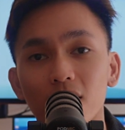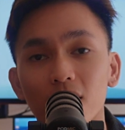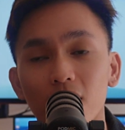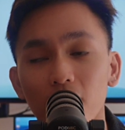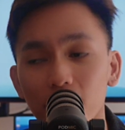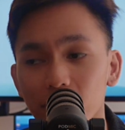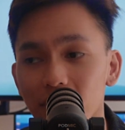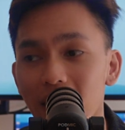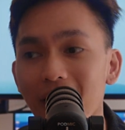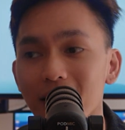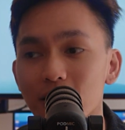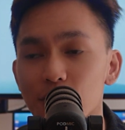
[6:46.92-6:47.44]

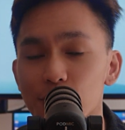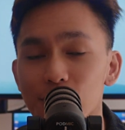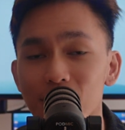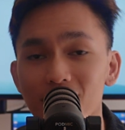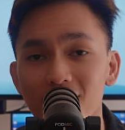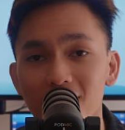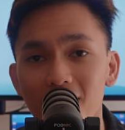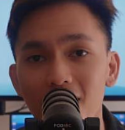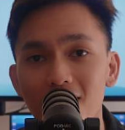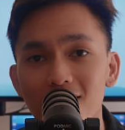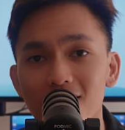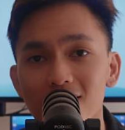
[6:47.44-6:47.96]
If the answer
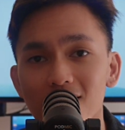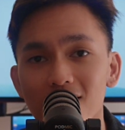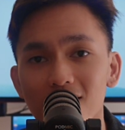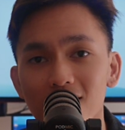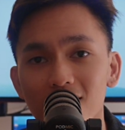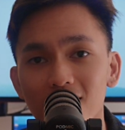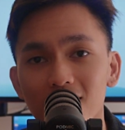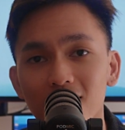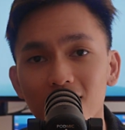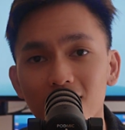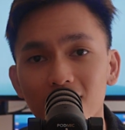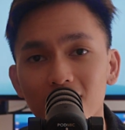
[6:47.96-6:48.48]
is yes,
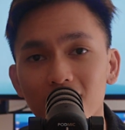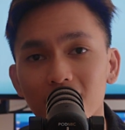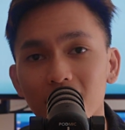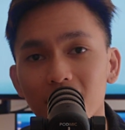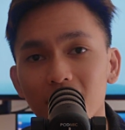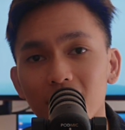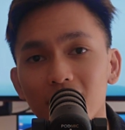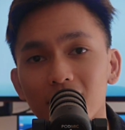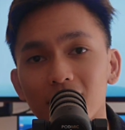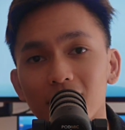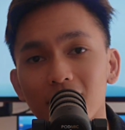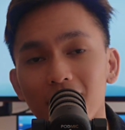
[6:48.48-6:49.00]

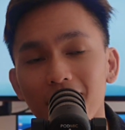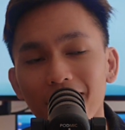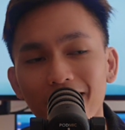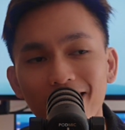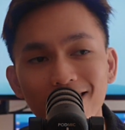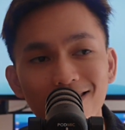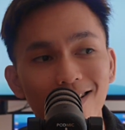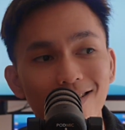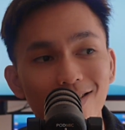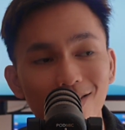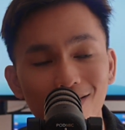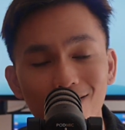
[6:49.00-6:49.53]
then I
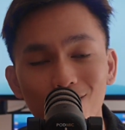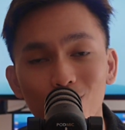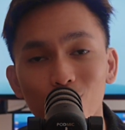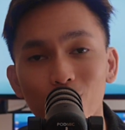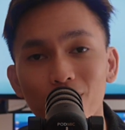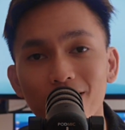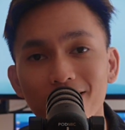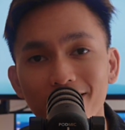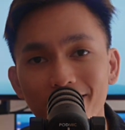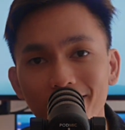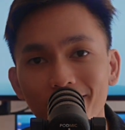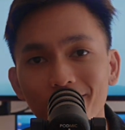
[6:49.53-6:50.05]
guess that's a good
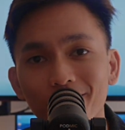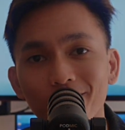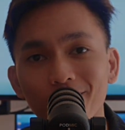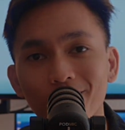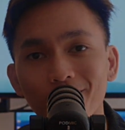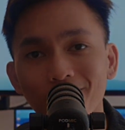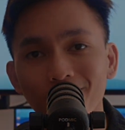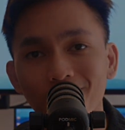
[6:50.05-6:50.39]
reason.